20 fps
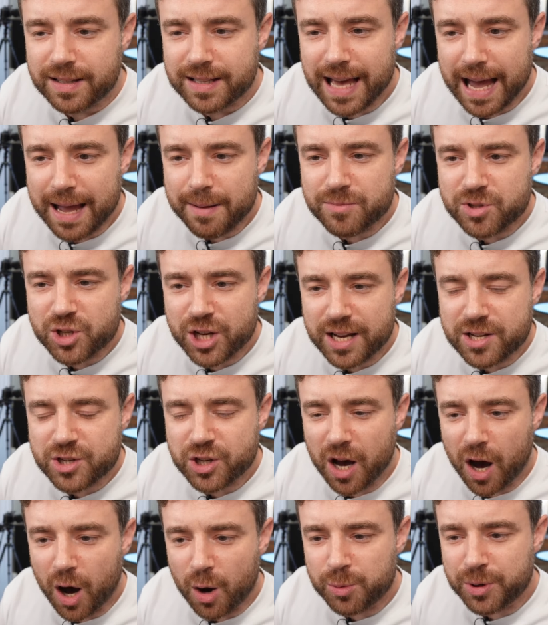Game
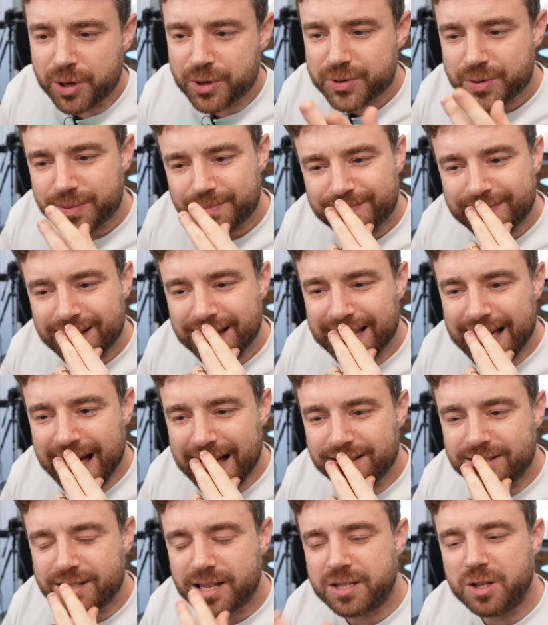Changer owners.
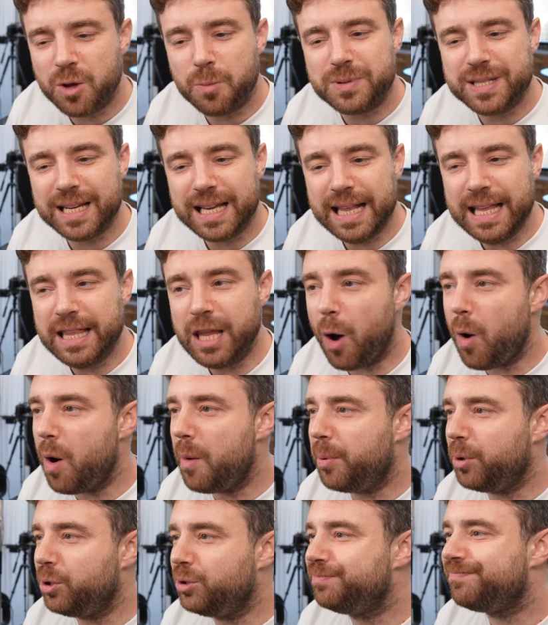Again, doesn't look particularly
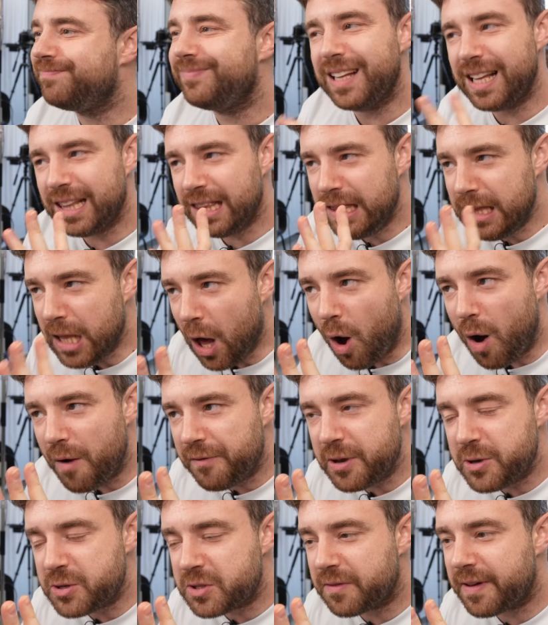knowable. A lot
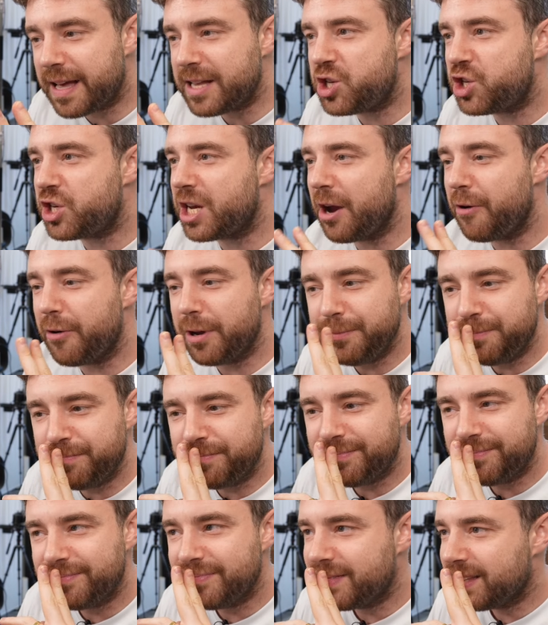of use of Ed Sheeran,
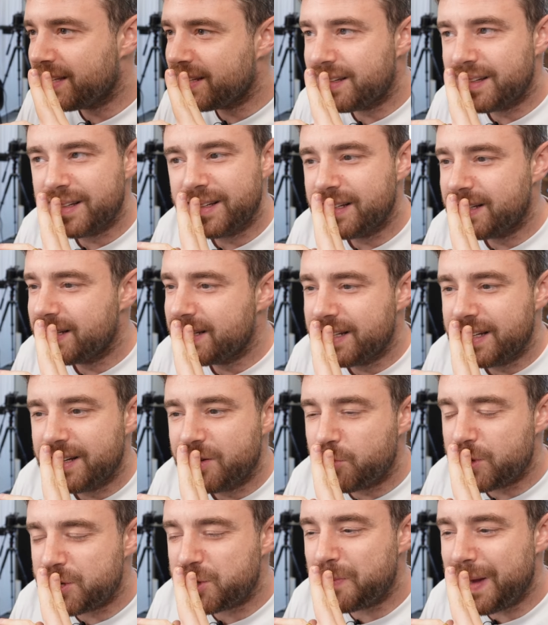
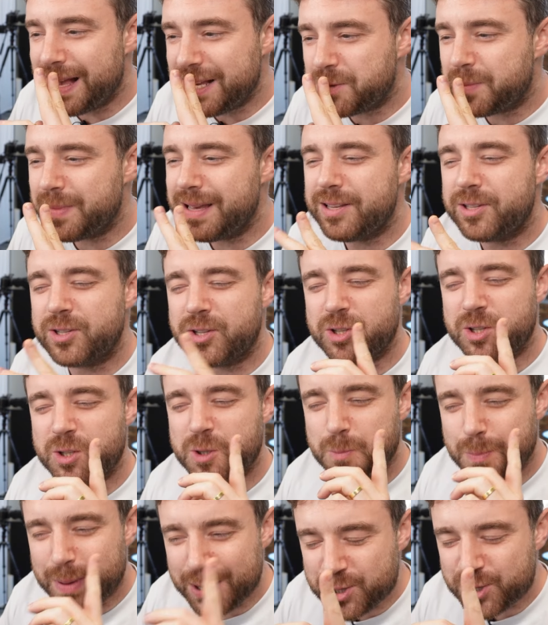which makes me
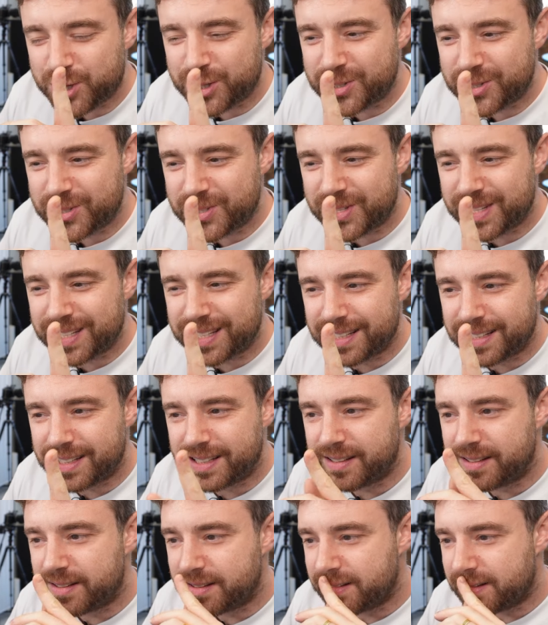suspicious.
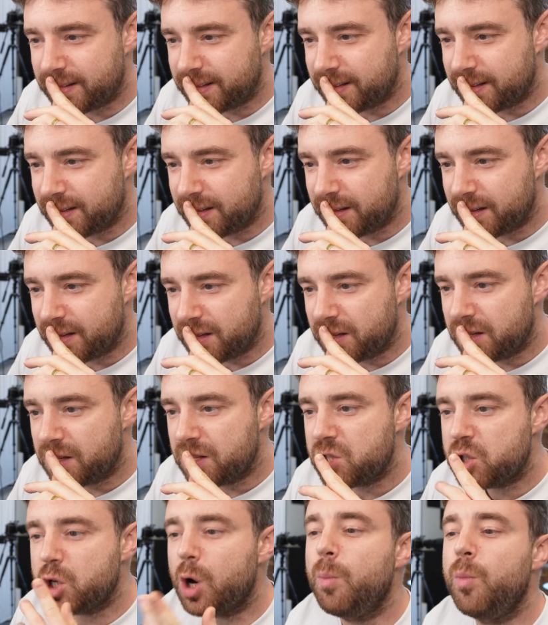
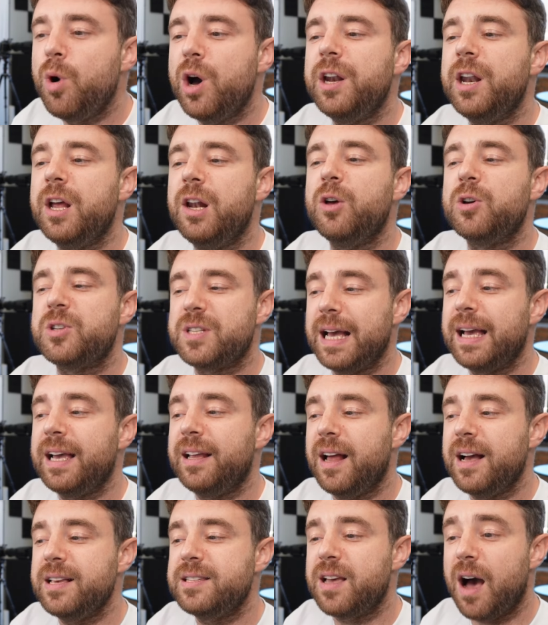Tom Werner looks like a
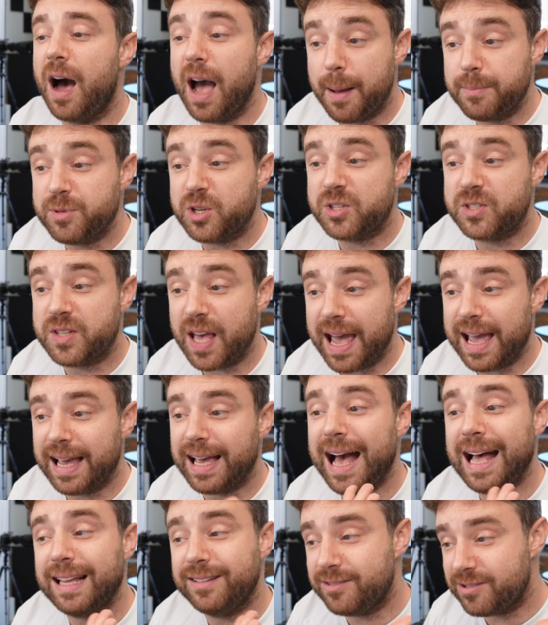nice guy, I'm just
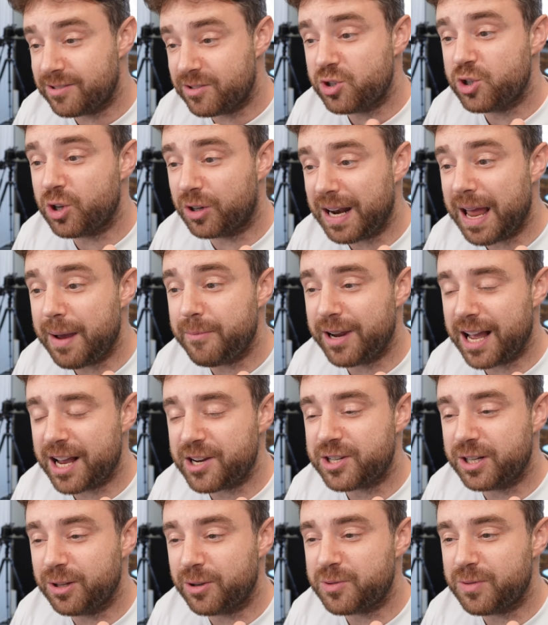saying. And John Henry
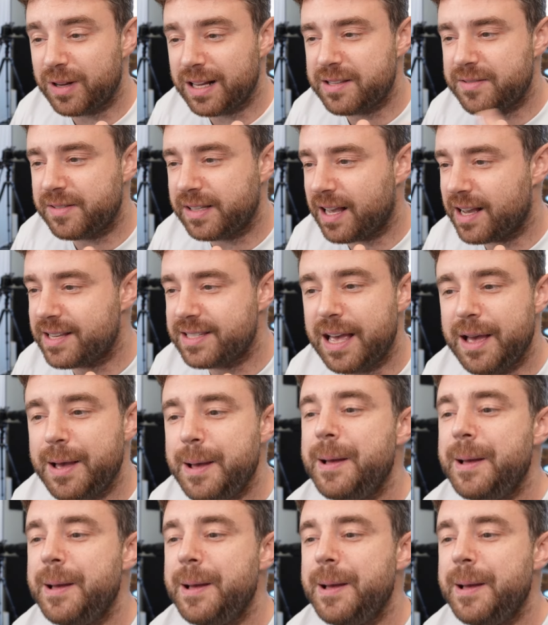actually looks relatively nice.